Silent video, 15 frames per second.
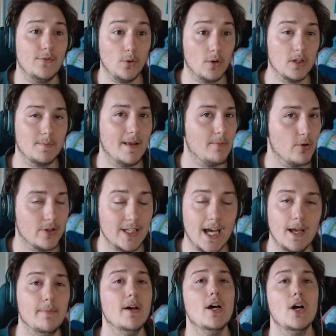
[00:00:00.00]
if you want to spend more
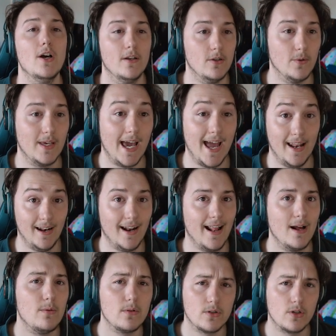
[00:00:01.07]
time, you can, and
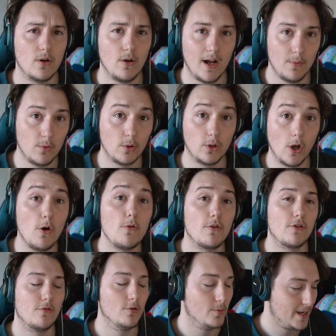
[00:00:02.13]
I will go
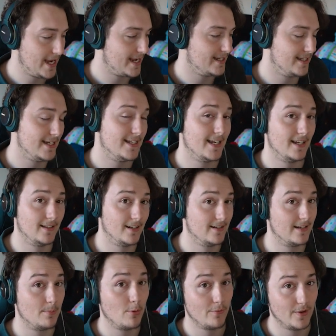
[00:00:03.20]
through in detail in a
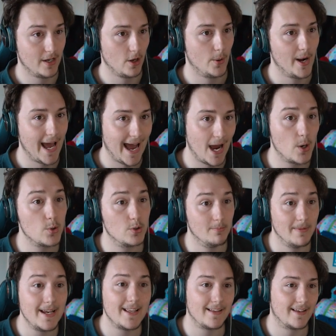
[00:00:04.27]
separate video on how to
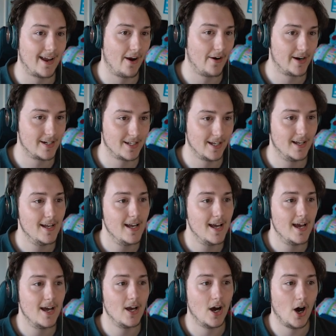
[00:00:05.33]
make a character
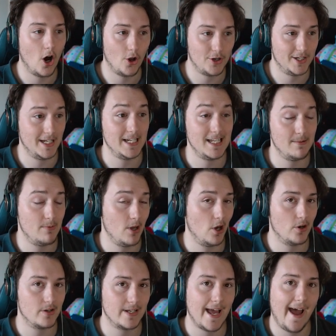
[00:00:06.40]
on D&D
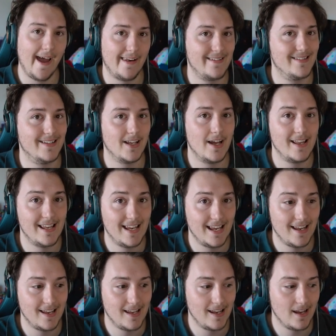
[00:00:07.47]
Beyond and
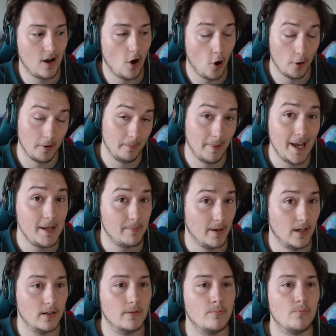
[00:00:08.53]
on
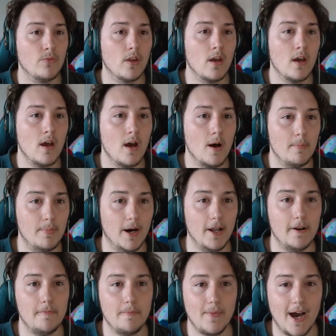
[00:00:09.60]
paper.
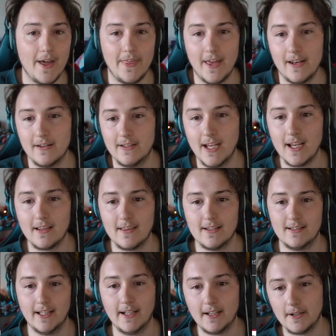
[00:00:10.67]
But I then take
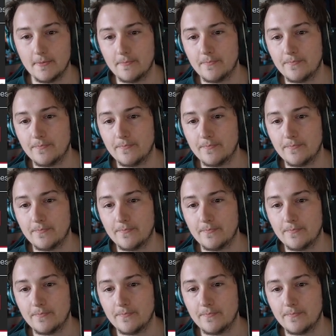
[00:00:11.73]
this link,